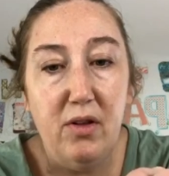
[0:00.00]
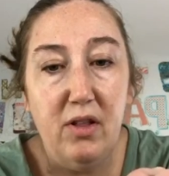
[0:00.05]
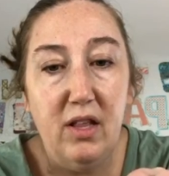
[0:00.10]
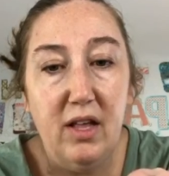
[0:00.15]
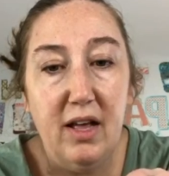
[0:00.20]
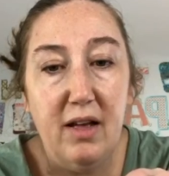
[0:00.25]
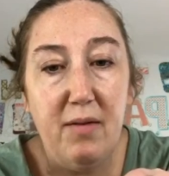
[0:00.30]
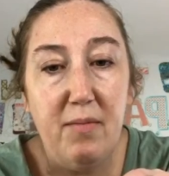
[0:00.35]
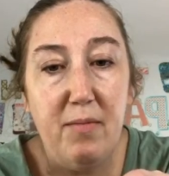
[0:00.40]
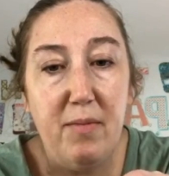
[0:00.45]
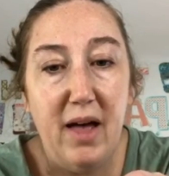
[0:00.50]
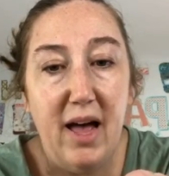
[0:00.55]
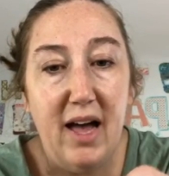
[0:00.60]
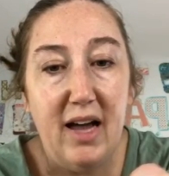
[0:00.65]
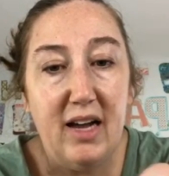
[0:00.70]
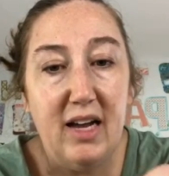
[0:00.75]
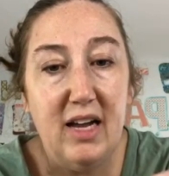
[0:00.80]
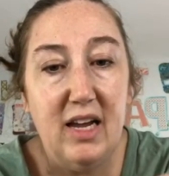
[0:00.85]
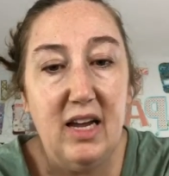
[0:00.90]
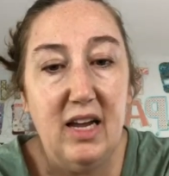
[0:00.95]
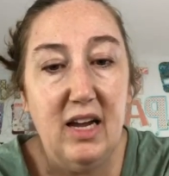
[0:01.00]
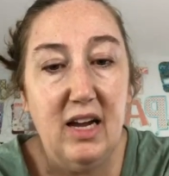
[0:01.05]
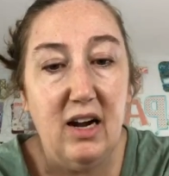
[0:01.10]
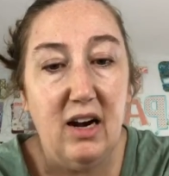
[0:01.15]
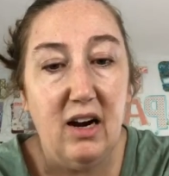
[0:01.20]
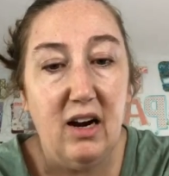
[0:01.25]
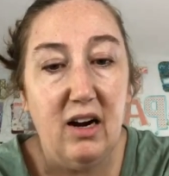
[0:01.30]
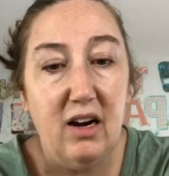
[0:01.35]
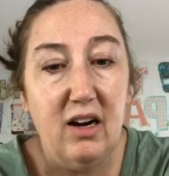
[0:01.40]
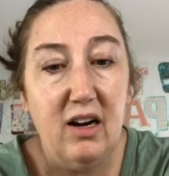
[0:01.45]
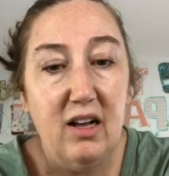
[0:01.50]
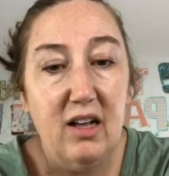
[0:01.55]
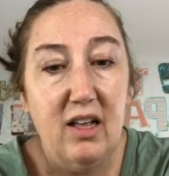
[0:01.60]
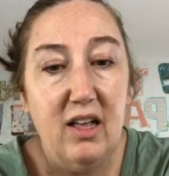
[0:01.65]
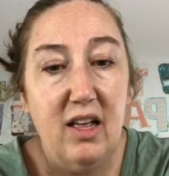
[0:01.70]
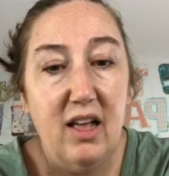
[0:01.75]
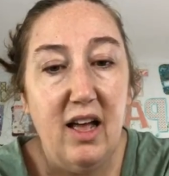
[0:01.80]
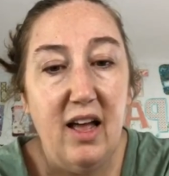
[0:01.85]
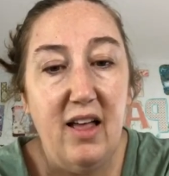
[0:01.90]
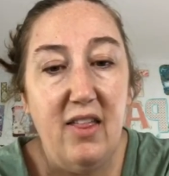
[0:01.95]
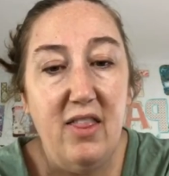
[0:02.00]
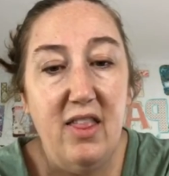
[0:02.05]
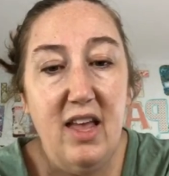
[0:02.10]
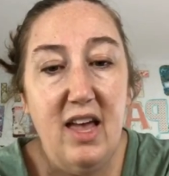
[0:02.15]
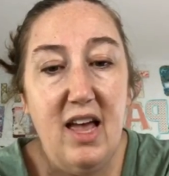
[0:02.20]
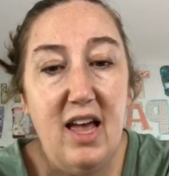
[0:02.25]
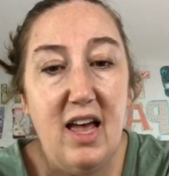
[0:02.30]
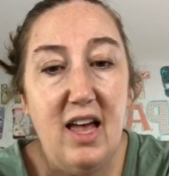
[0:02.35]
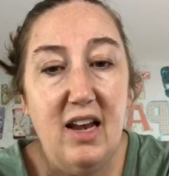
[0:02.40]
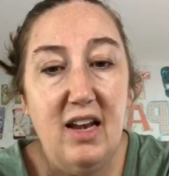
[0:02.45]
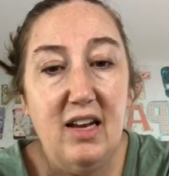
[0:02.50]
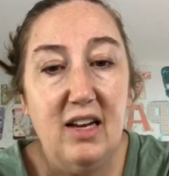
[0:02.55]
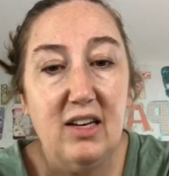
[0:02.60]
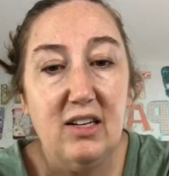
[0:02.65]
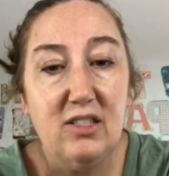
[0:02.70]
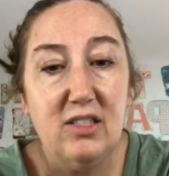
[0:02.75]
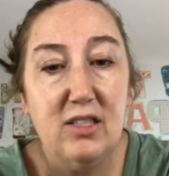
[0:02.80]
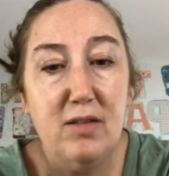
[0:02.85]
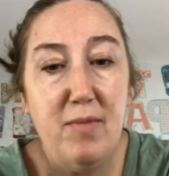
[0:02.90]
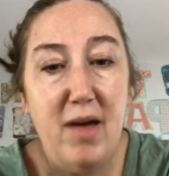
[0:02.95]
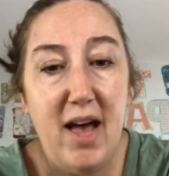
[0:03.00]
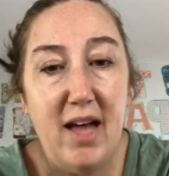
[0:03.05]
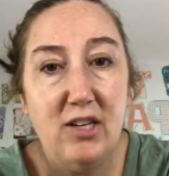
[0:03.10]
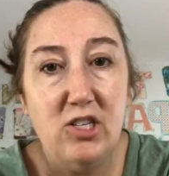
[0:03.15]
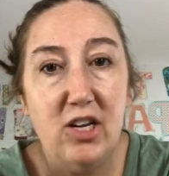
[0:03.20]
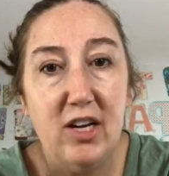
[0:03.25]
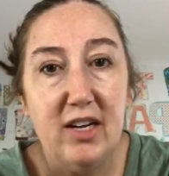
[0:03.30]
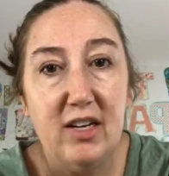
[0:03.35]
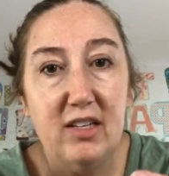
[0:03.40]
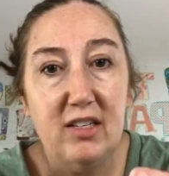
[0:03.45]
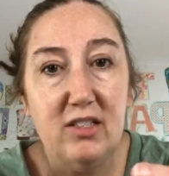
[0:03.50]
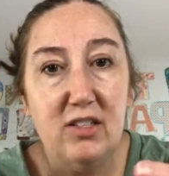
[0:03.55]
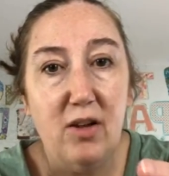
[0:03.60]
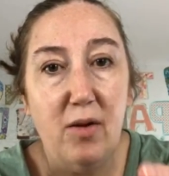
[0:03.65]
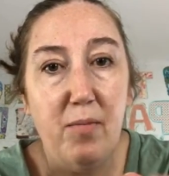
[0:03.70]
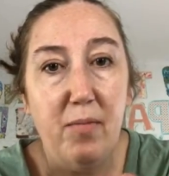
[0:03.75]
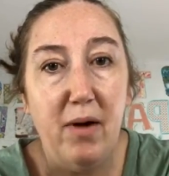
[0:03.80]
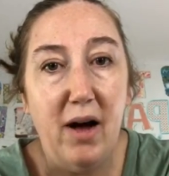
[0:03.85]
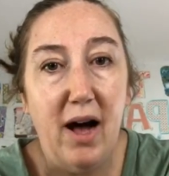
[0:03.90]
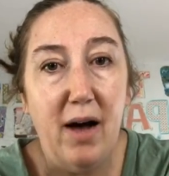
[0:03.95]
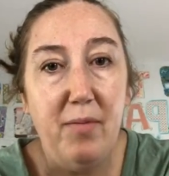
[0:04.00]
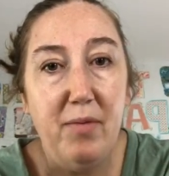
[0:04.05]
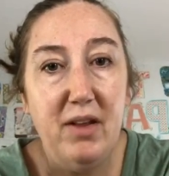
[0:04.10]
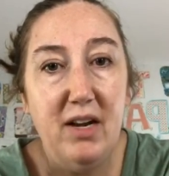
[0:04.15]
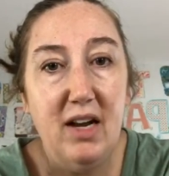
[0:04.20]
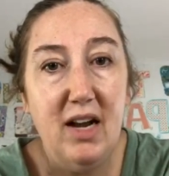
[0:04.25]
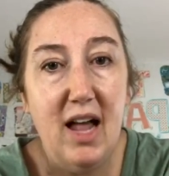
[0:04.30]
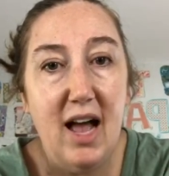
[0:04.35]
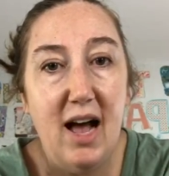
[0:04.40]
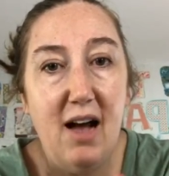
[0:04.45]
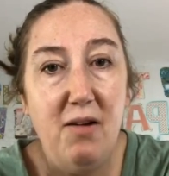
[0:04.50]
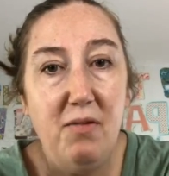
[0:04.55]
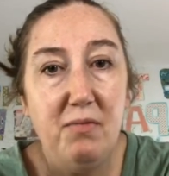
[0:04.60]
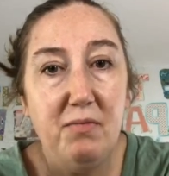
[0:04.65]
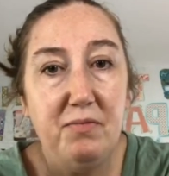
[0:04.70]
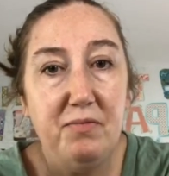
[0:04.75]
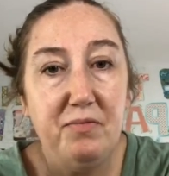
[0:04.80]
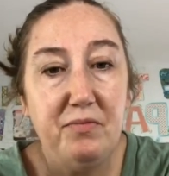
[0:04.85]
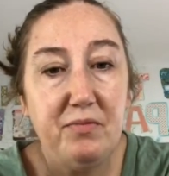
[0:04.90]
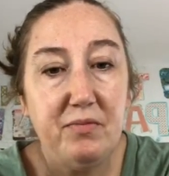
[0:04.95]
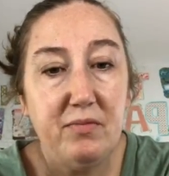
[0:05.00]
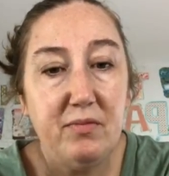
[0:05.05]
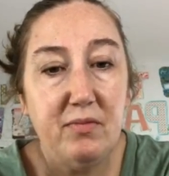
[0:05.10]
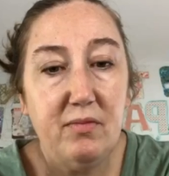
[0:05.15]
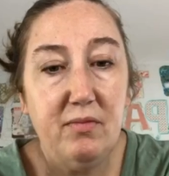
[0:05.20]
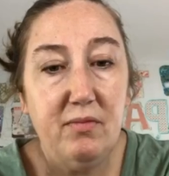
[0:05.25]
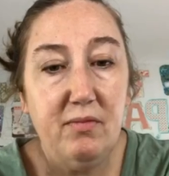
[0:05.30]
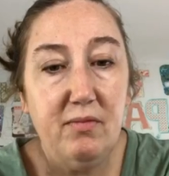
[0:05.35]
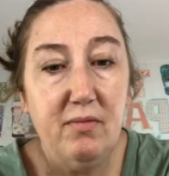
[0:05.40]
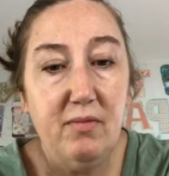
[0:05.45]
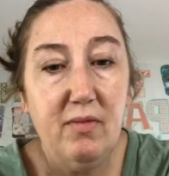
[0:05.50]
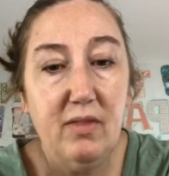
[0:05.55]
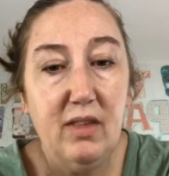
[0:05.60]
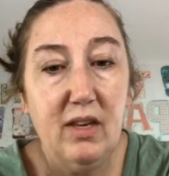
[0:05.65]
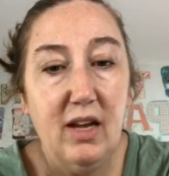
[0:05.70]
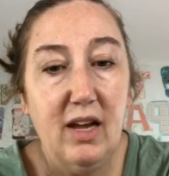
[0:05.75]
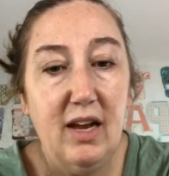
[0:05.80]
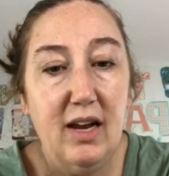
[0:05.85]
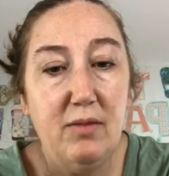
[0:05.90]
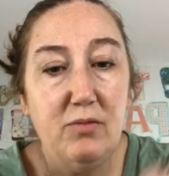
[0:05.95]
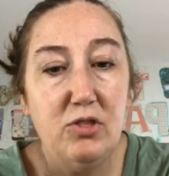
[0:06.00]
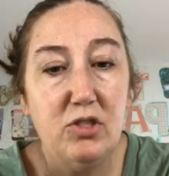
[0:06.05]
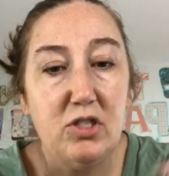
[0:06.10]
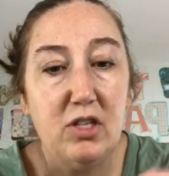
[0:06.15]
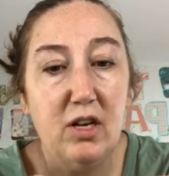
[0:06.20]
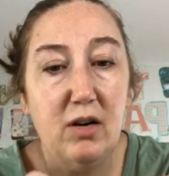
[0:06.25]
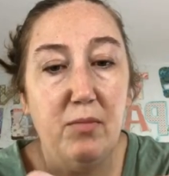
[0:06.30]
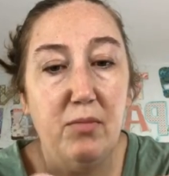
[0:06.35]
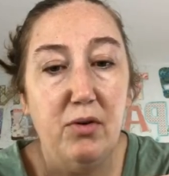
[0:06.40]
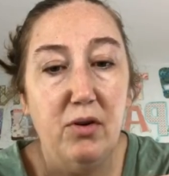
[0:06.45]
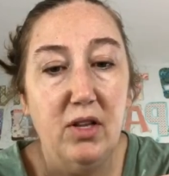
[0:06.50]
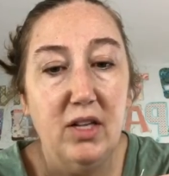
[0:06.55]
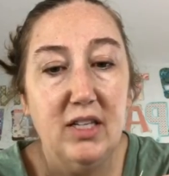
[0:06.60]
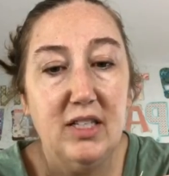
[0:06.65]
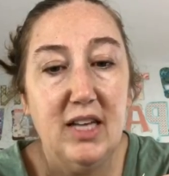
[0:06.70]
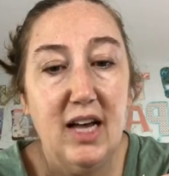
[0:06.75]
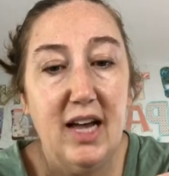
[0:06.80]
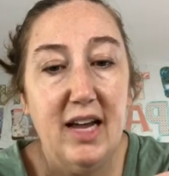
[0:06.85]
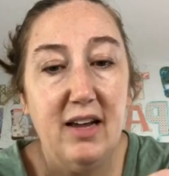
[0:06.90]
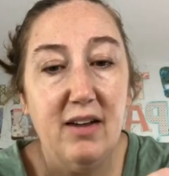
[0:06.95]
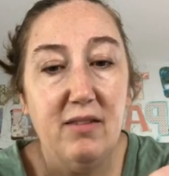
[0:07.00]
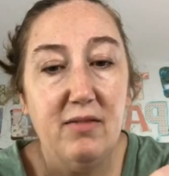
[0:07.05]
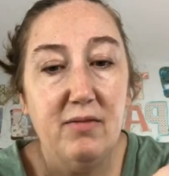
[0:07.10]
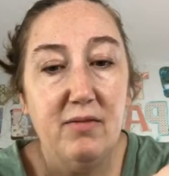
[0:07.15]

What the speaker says: it back here, and then here's the magic. So I'm popping it out, and I'm just going to pull it tight.